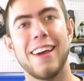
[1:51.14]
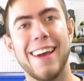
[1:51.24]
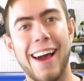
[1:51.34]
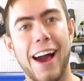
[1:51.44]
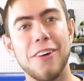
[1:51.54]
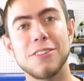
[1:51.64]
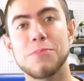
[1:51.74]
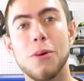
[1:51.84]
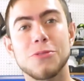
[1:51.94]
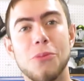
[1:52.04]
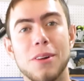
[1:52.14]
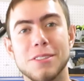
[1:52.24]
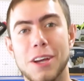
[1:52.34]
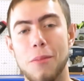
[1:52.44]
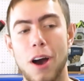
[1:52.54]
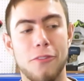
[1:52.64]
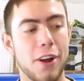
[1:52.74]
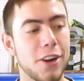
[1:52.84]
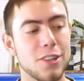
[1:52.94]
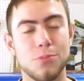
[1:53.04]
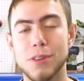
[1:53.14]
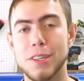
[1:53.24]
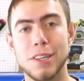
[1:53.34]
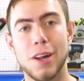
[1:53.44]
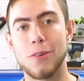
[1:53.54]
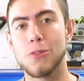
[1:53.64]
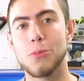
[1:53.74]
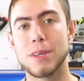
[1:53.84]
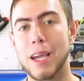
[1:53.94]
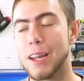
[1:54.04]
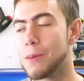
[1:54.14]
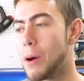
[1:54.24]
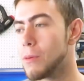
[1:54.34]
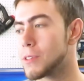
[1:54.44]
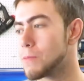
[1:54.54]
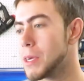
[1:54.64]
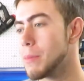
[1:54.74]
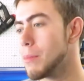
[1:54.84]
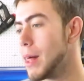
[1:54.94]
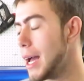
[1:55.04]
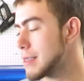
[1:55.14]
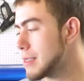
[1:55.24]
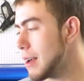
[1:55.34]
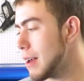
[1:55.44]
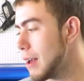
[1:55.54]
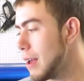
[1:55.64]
how these bolts wanted to come off. I already lubricated them up with some PB Blaster,